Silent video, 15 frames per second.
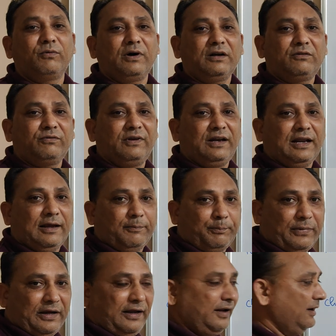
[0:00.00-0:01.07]
what will
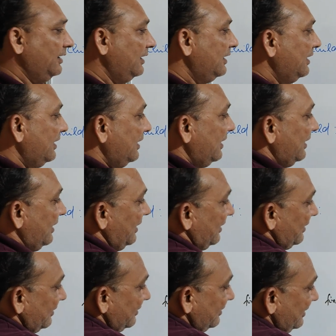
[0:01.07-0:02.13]
happen?
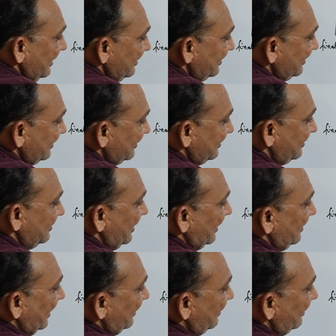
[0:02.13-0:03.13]
This the